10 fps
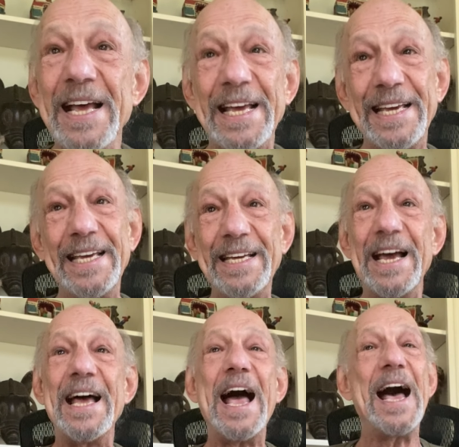
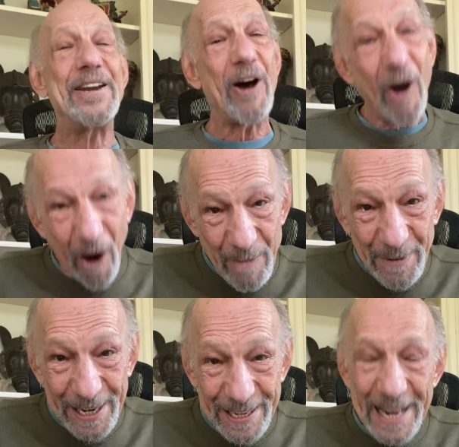he and
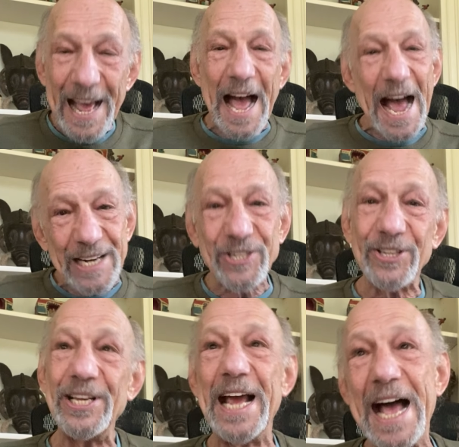Hartman
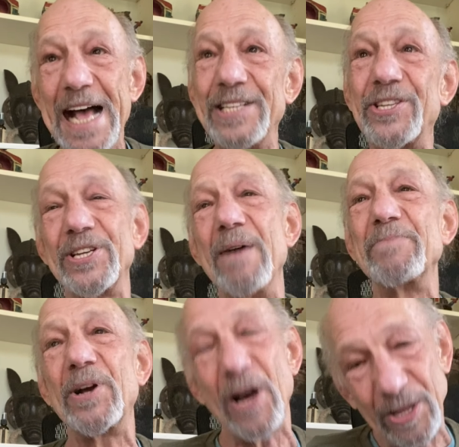actually had
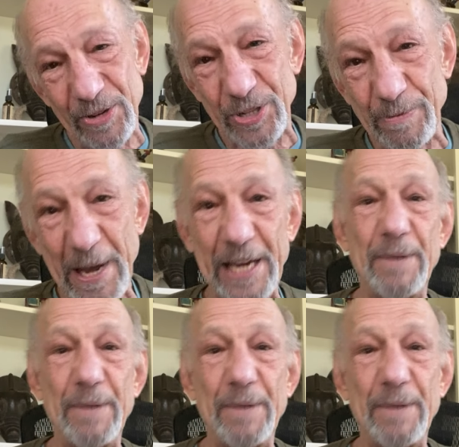some colors made.